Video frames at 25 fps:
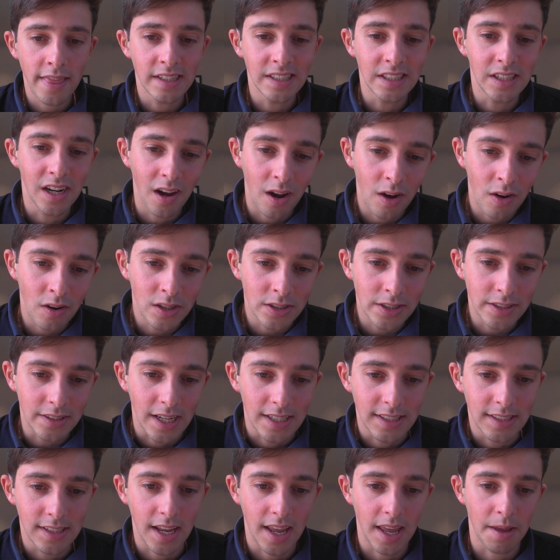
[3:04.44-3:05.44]
the
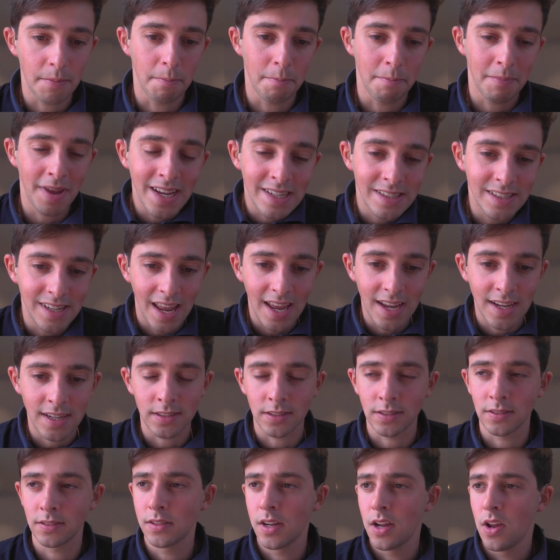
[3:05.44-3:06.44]
glasses in
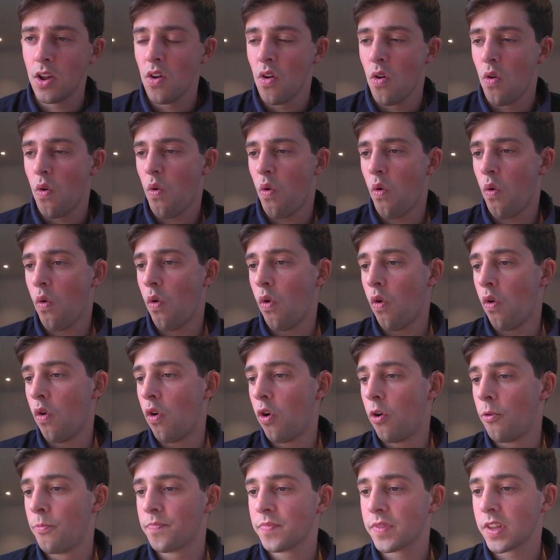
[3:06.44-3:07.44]
meetings
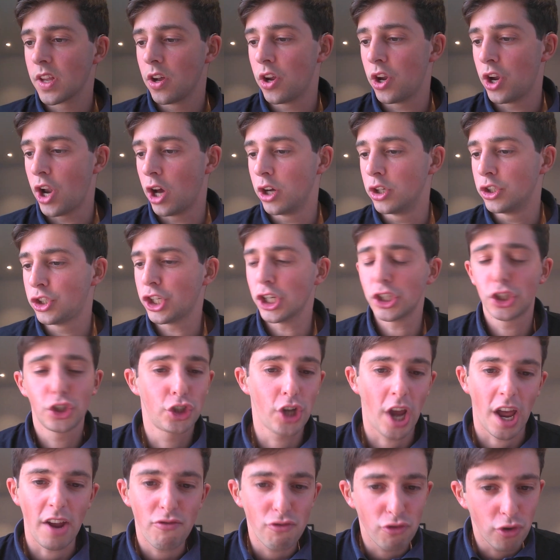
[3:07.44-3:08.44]
or, you know, just
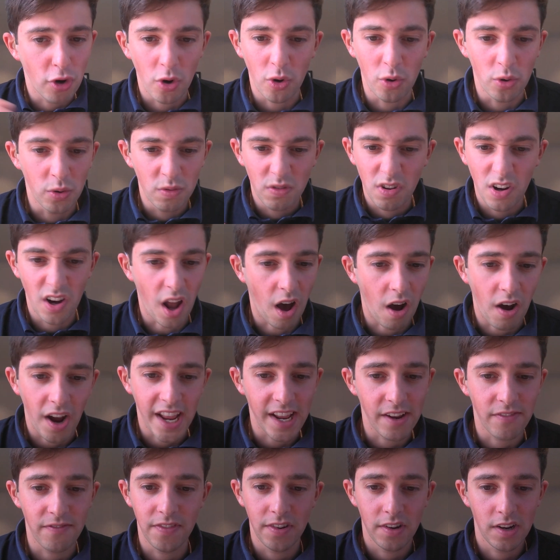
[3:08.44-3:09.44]
general
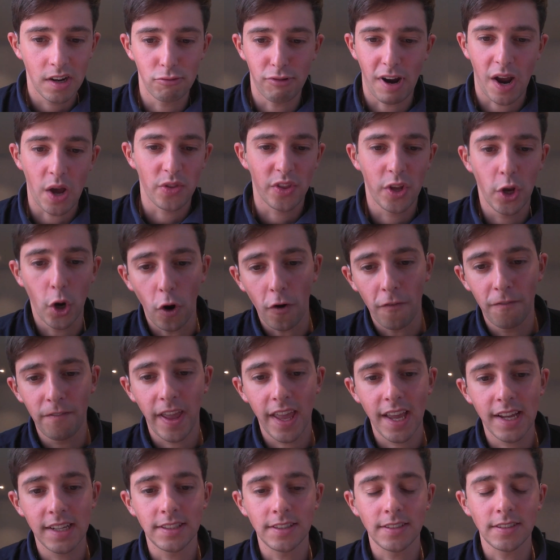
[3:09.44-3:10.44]
life around the
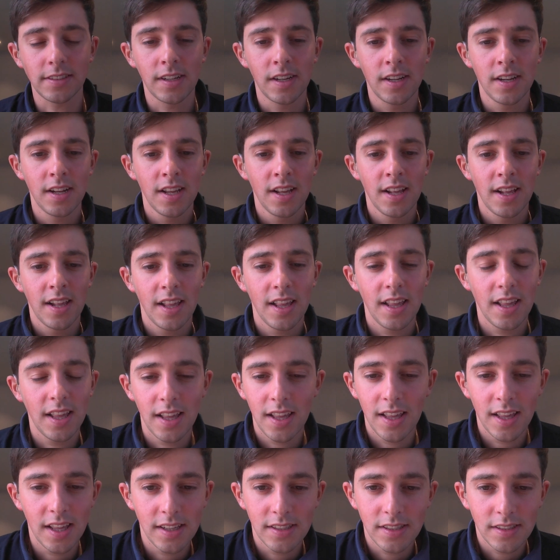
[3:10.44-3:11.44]
office,
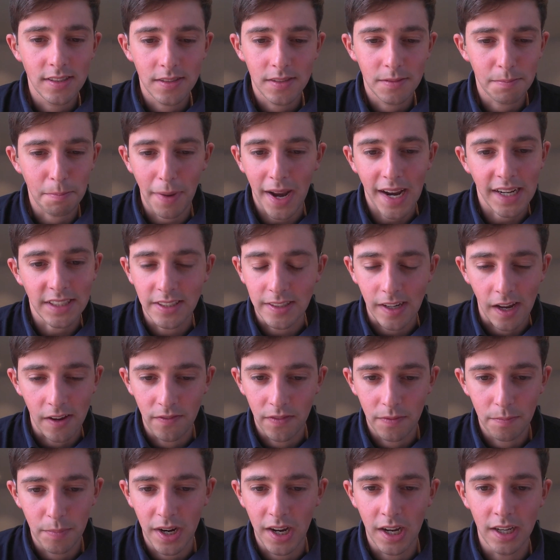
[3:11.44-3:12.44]
it's
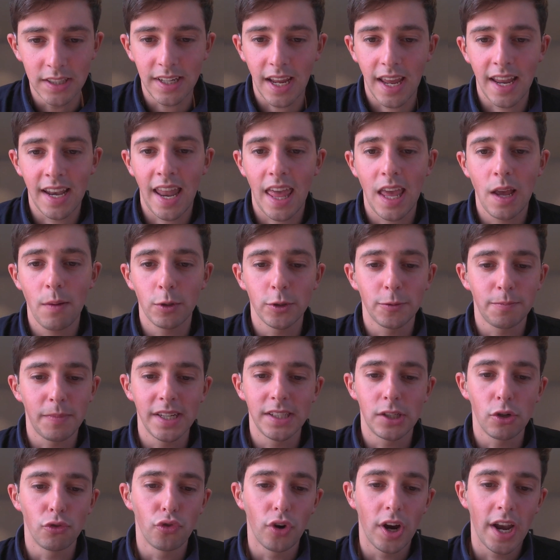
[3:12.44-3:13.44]
massive because it enables
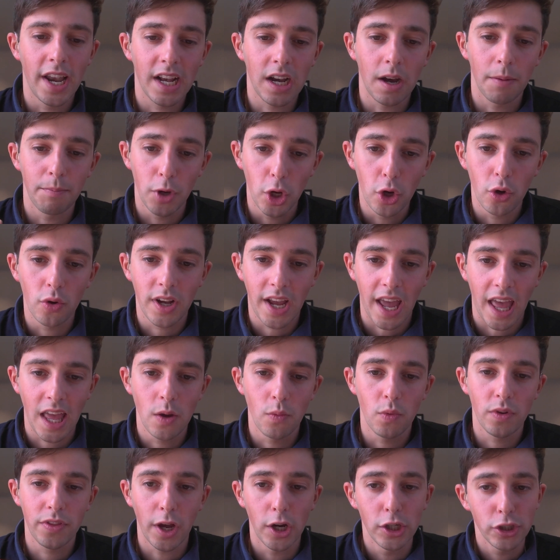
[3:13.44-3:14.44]
me to really
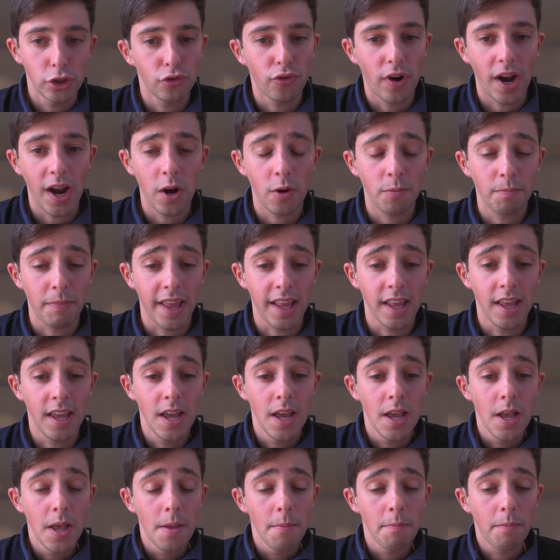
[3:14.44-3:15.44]
communicate with those around me.
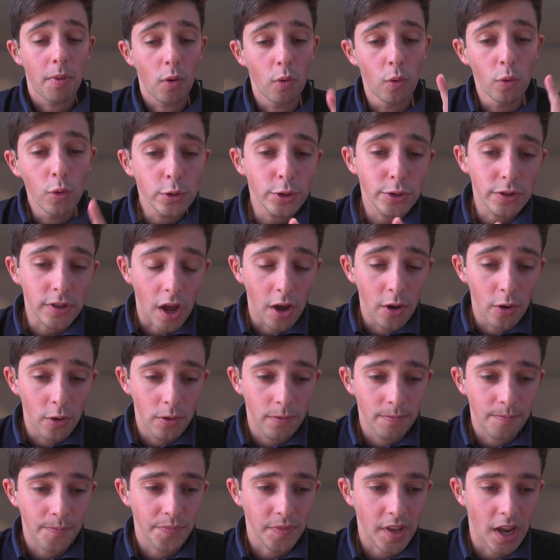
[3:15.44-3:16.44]
But also,
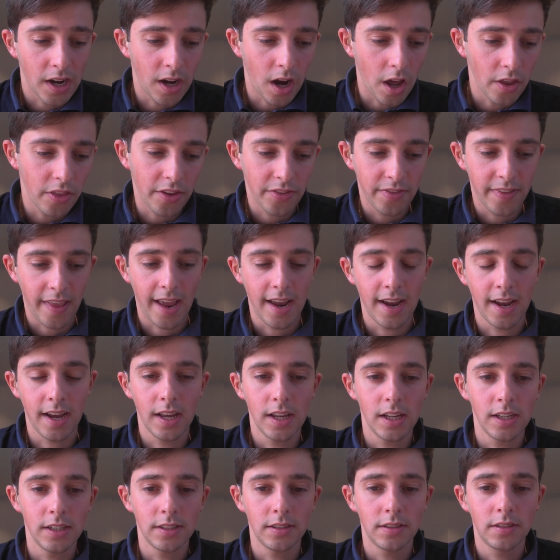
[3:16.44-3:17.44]
another
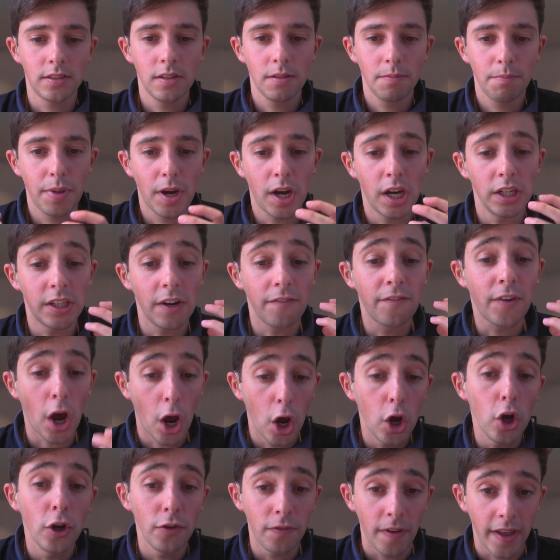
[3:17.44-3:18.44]
thing is, because of
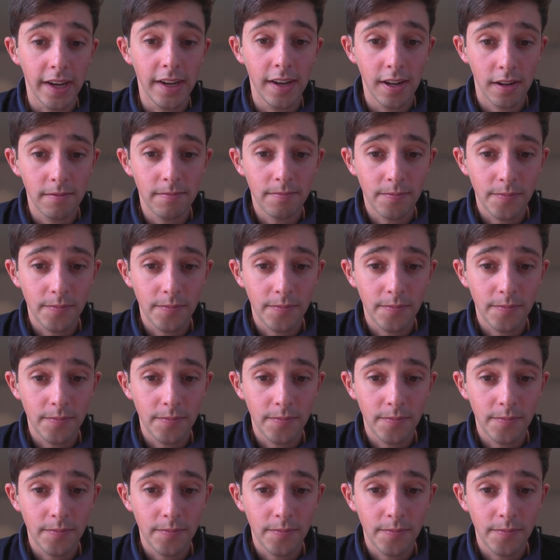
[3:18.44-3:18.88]
COVID,